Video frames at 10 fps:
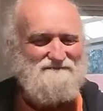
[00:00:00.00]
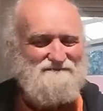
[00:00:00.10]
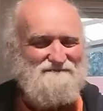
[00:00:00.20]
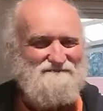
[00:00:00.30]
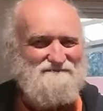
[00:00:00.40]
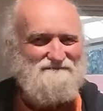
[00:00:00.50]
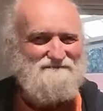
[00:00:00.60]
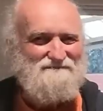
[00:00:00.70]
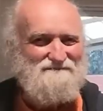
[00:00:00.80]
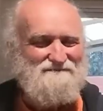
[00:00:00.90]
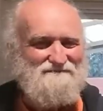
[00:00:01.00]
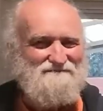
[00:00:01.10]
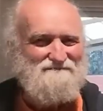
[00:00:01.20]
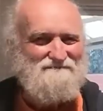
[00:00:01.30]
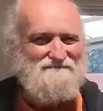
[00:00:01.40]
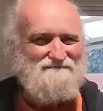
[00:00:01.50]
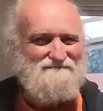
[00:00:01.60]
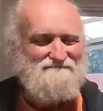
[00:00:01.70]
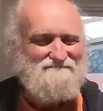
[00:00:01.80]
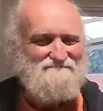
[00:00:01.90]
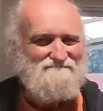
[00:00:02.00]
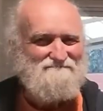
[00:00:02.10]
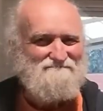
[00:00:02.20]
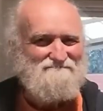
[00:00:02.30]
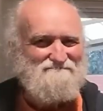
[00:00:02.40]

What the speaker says: The person shown says nothing.